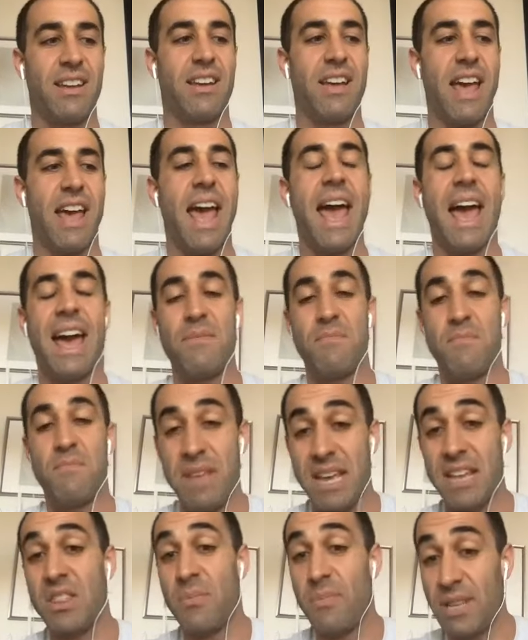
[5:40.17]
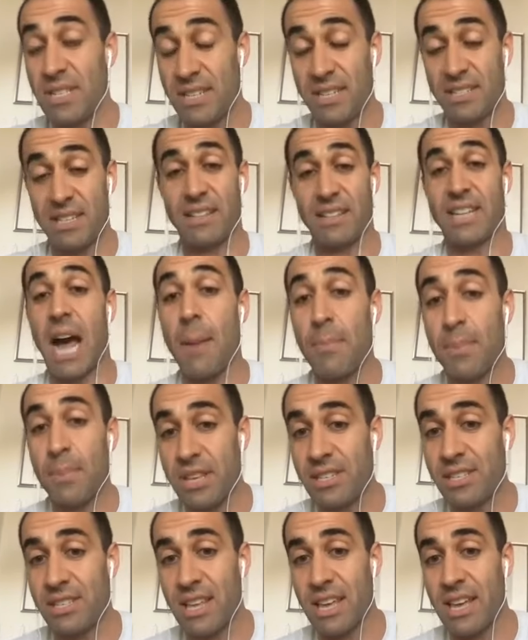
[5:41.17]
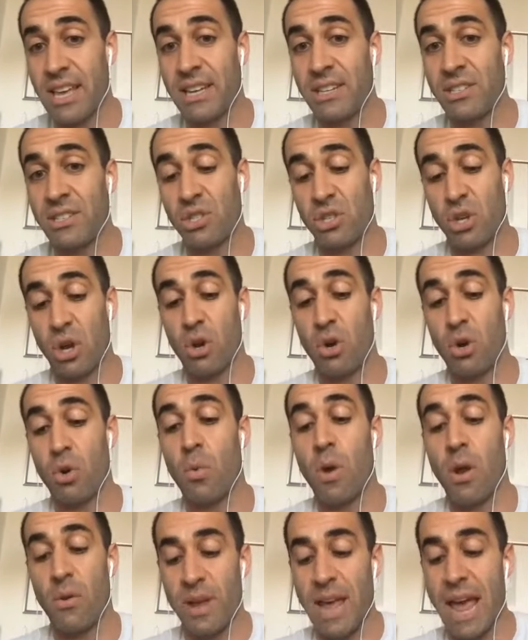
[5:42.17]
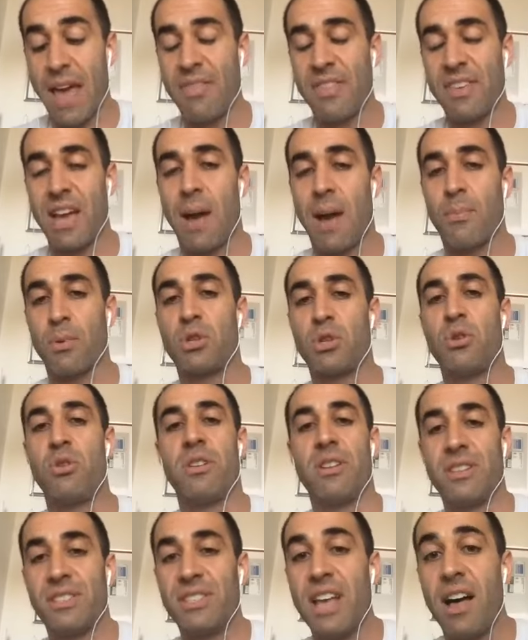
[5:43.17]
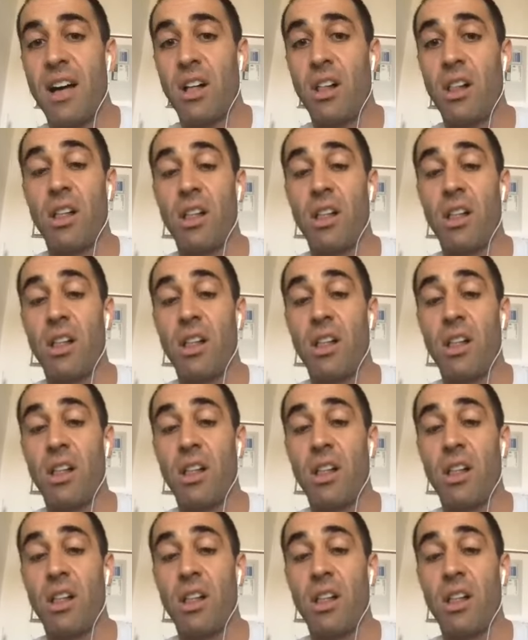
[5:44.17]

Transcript: had me in the business on top of these things so when we had the opportunity to sell